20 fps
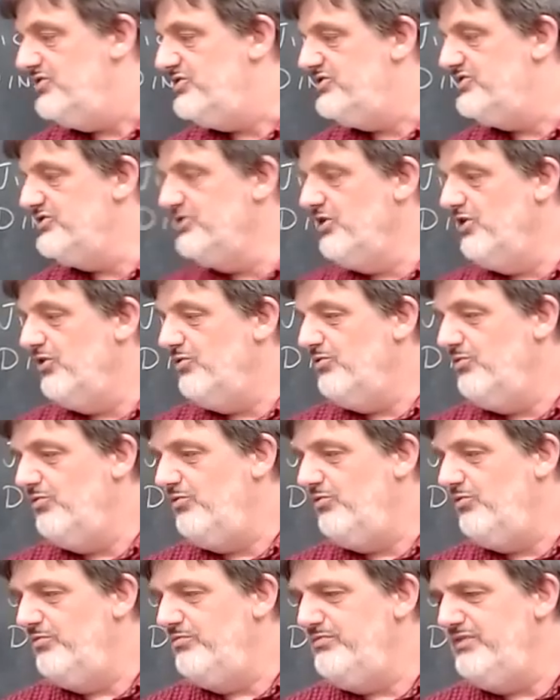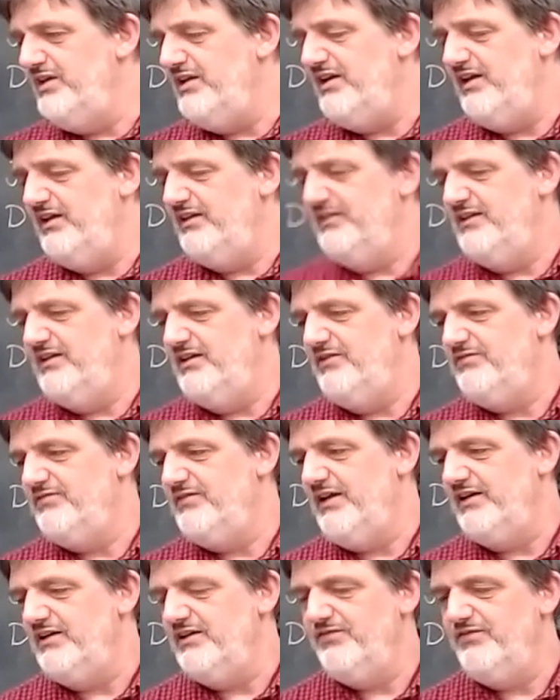So meaning that if
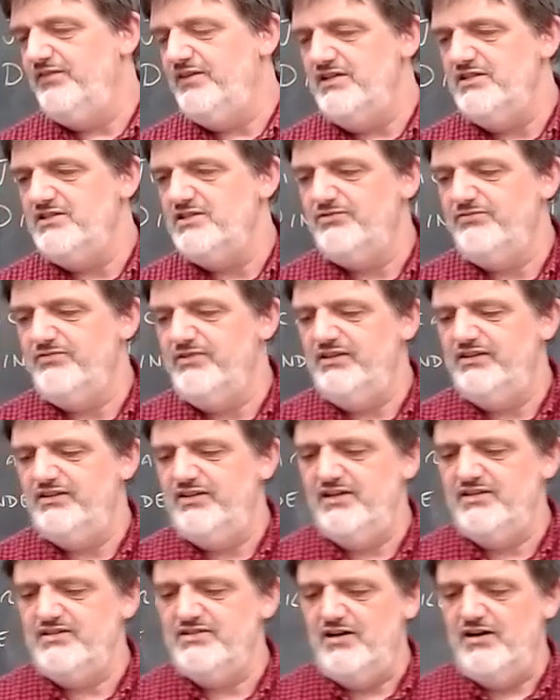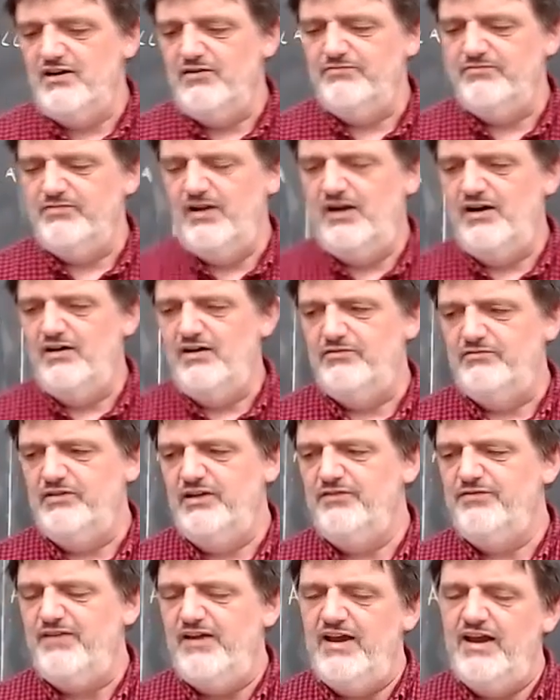like if these three things are are
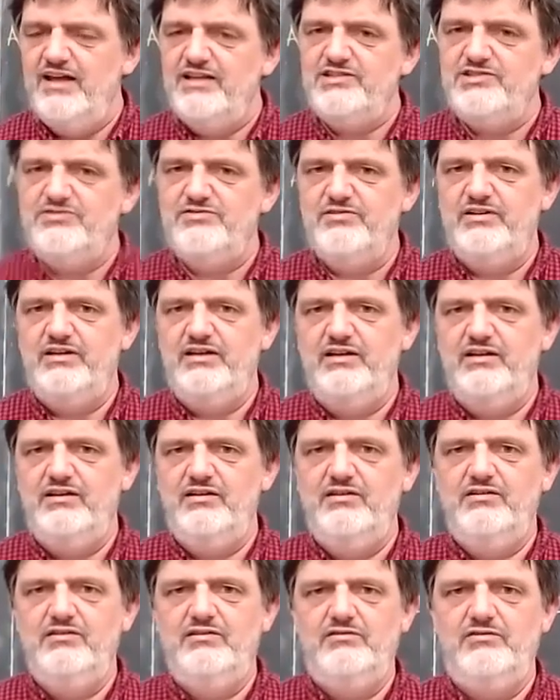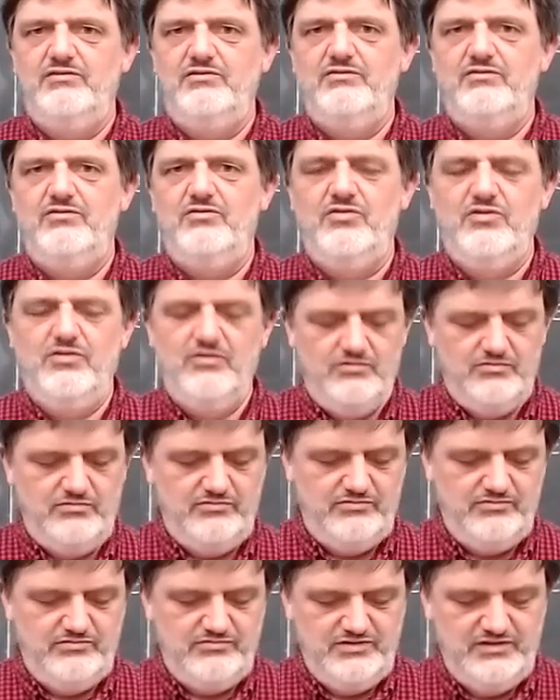if answering
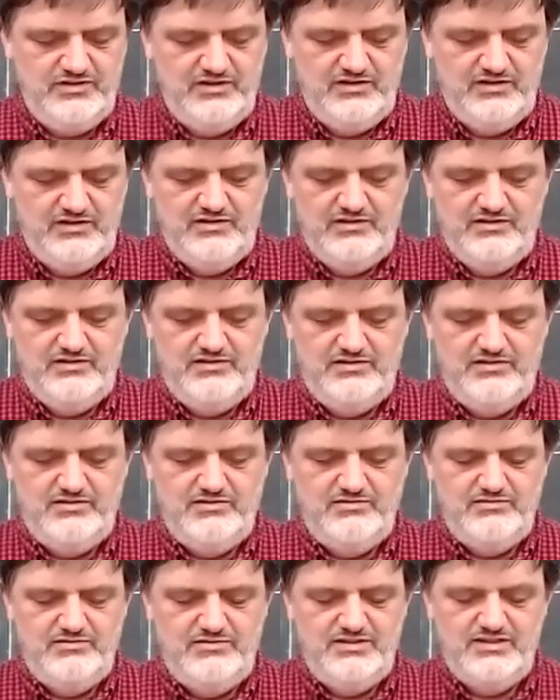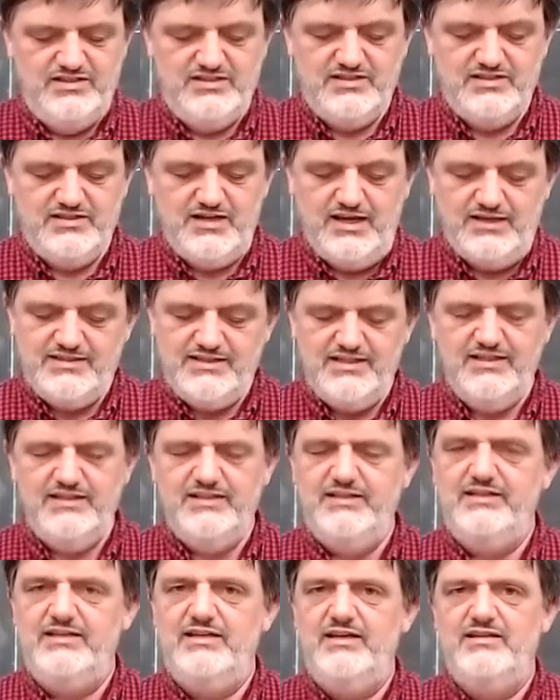or, discussing
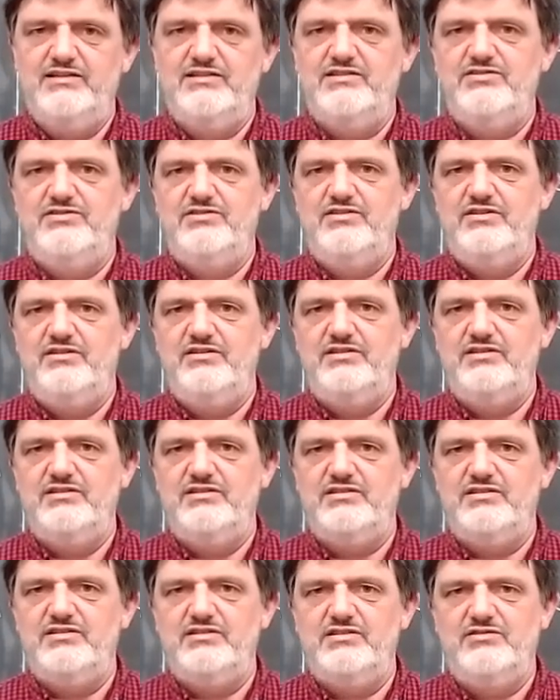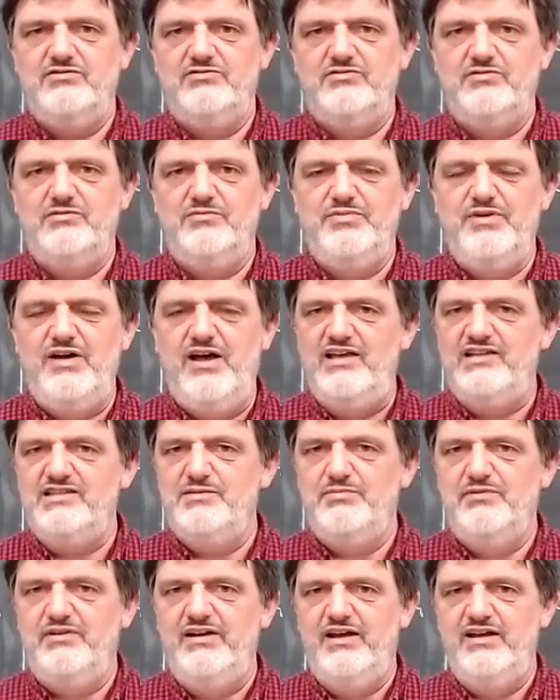the answers,
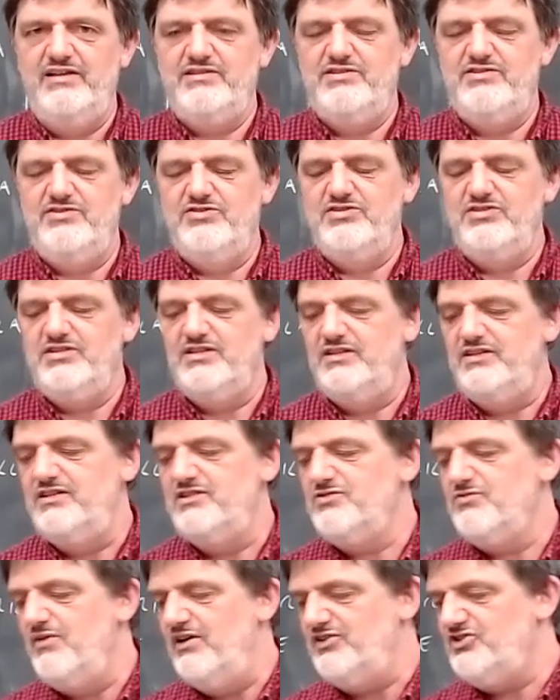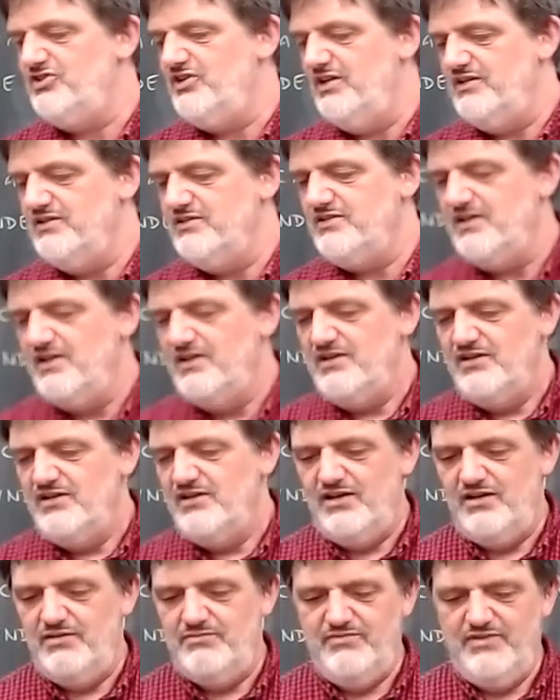possible answers to these questions.
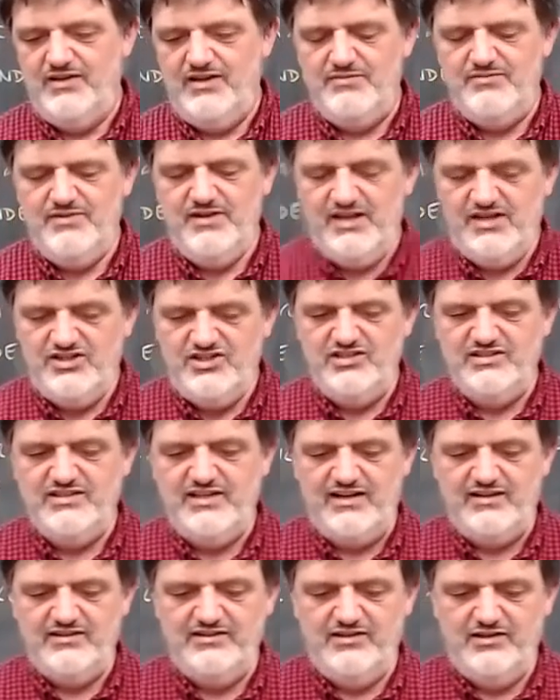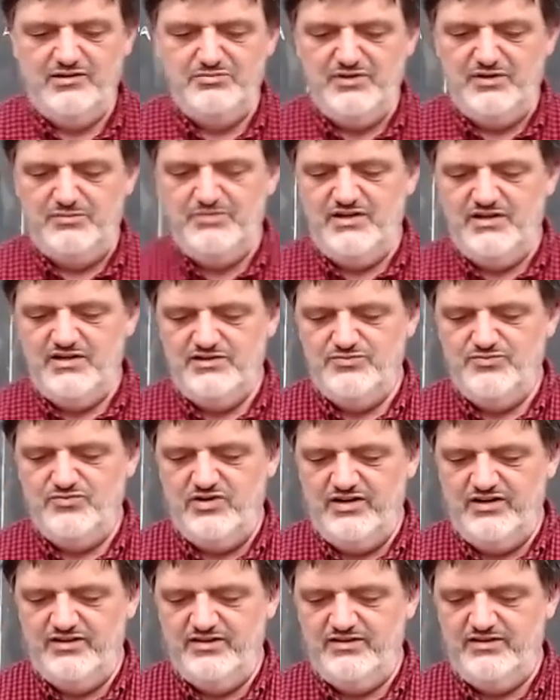I'm, I'm hedging that a little bit because
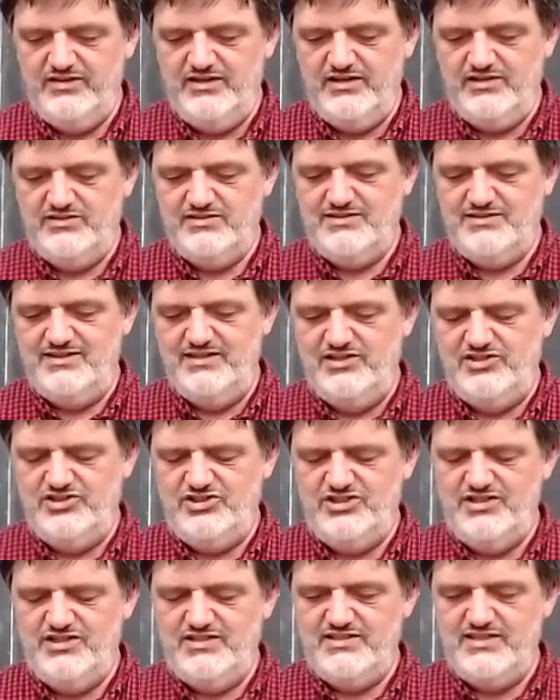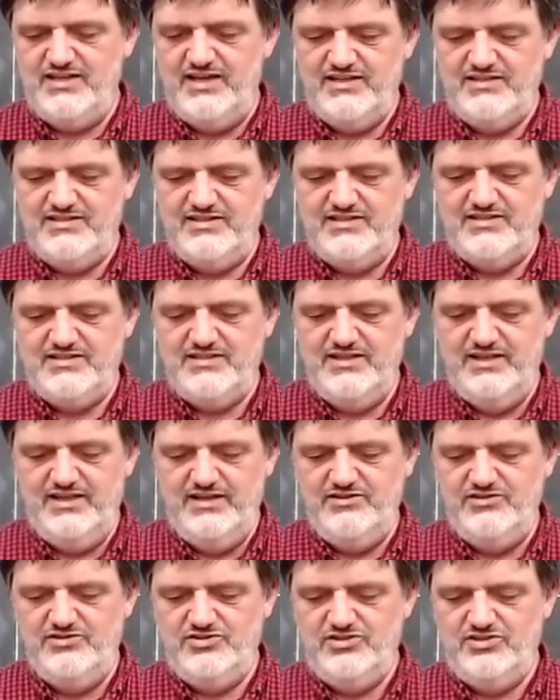one of the things that she says is
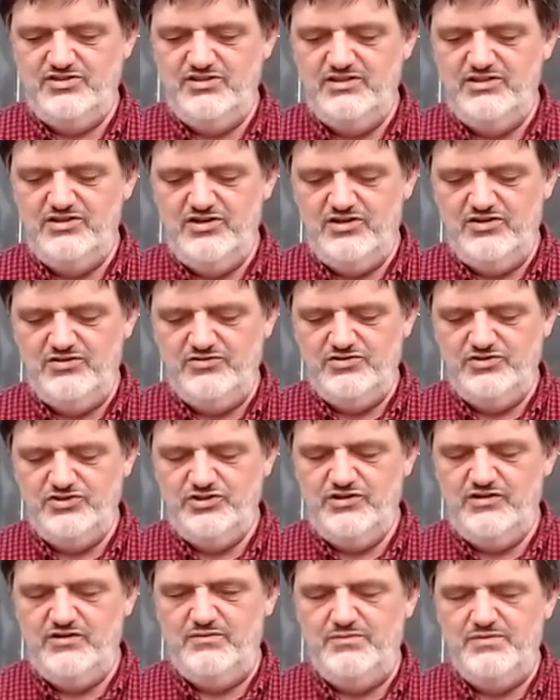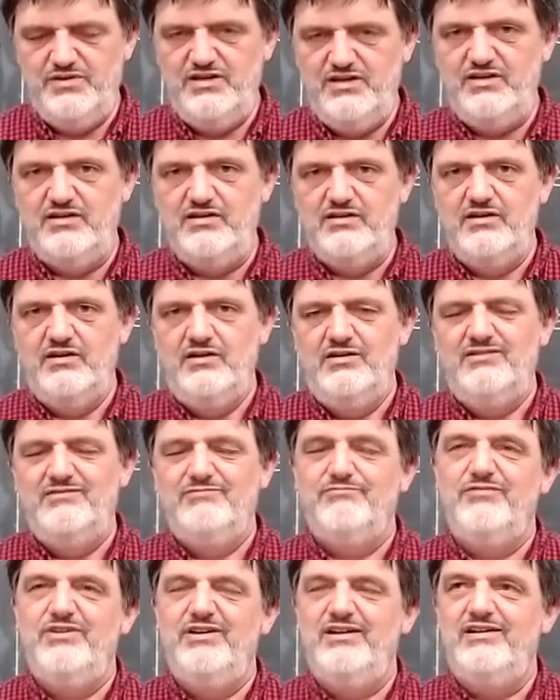that you you know you shouldn't be
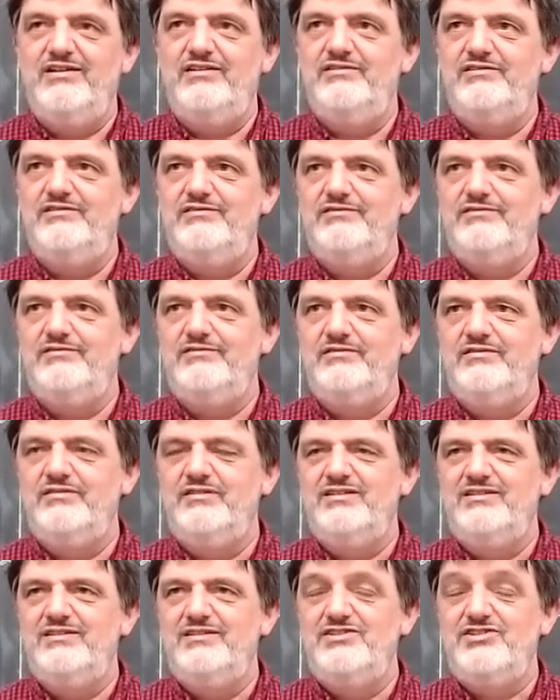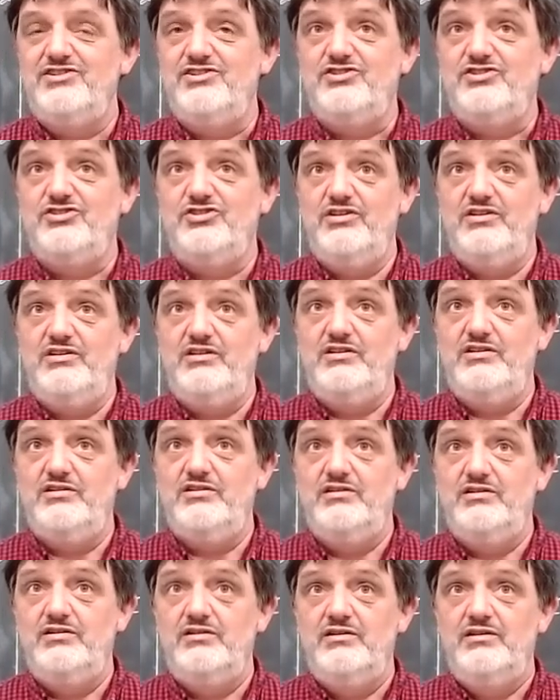well shouldn't
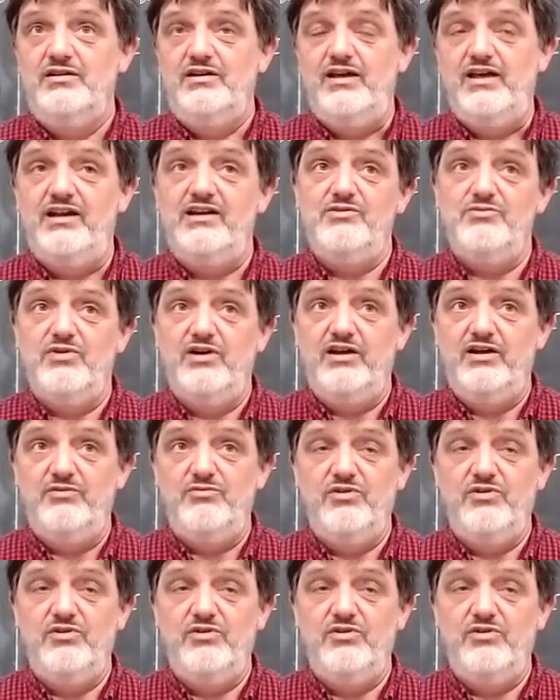anyway.